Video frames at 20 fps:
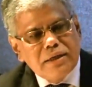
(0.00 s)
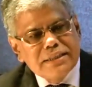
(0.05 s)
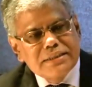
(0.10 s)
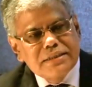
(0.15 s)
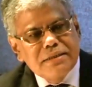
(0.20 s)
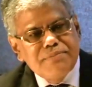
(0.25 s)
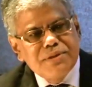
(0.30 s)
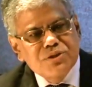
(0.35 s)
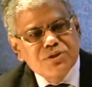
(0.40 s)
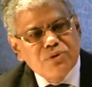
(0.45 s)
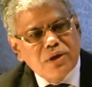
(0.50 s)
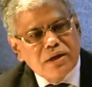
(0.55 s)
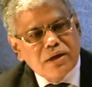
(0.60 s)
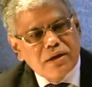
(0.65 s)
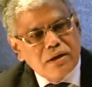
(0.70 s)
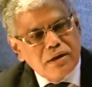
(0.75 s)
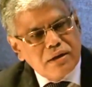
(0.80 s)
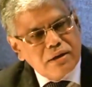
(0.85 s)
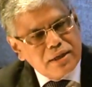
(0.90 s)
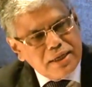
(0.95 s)
ACBs were
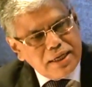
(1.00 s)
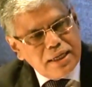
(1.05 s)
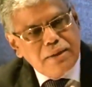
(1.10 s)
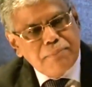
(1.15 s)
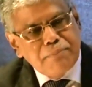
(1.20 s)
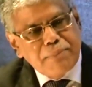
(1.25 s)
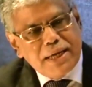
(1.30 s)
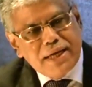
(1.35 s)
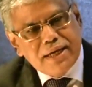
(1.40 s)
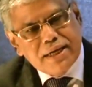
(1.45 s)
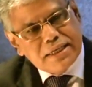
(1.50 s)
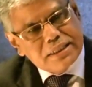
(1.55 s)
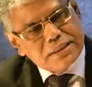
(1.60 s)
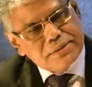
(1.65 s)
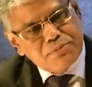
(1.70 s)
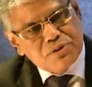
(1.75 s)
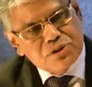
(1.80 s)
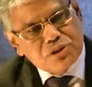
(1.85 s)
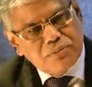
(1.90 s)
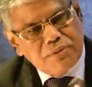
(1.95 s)
really playing a
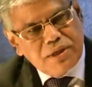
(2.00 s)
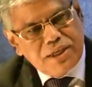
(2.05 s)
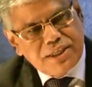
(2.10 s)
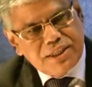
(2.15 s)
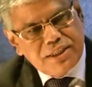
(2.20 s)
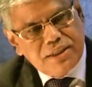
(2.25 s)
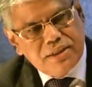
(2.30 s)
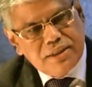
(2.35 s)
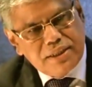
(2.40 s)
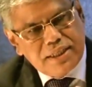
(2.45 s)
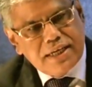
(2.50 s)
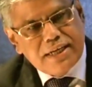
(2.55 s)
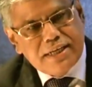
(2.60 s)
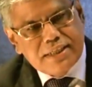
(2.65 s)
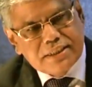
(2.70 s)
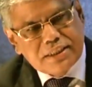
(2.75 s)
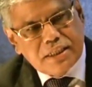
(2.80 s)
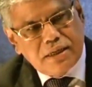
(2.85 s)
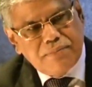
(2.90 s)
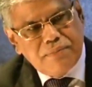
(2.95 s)
responsibility there
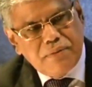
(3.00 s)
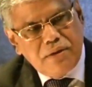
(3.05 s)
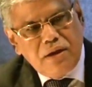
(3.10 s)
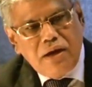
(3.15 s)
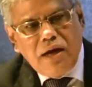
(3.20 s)
itself,